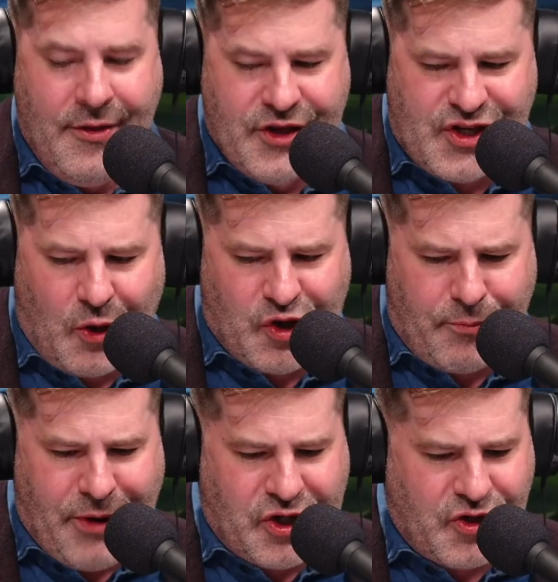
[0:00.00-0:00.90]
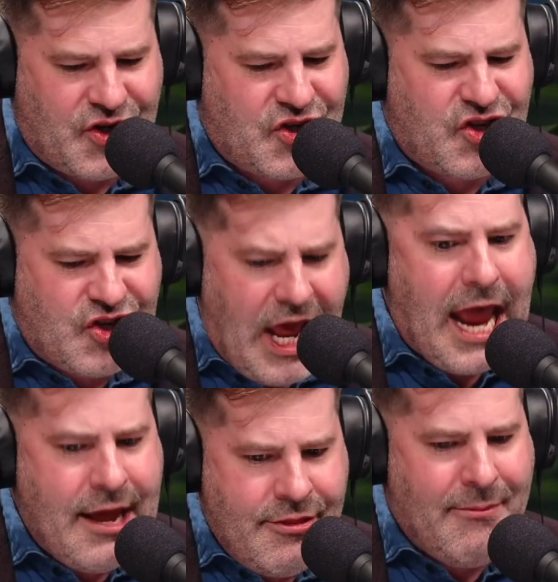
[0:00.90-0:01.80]
The social pressures to
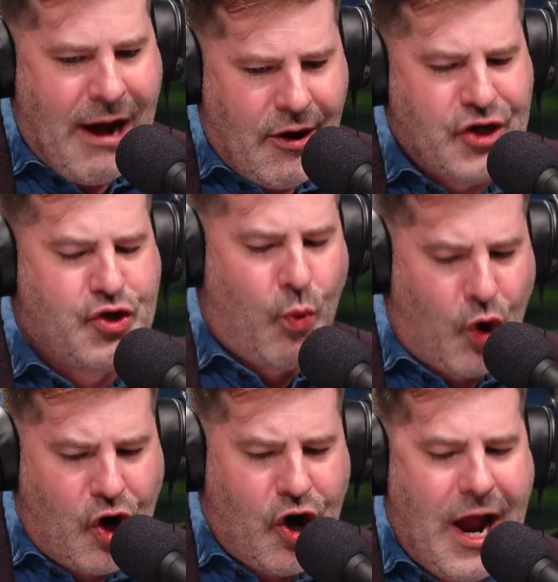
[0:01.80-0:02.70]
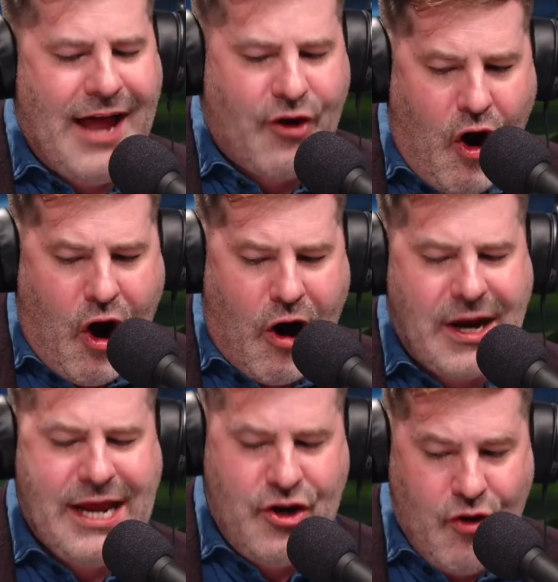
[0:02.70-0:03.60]
stay in the marriage were and are
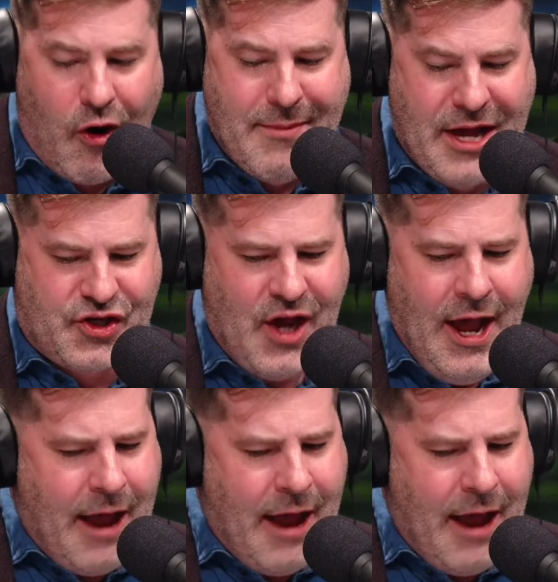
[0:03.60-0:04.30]
enormous,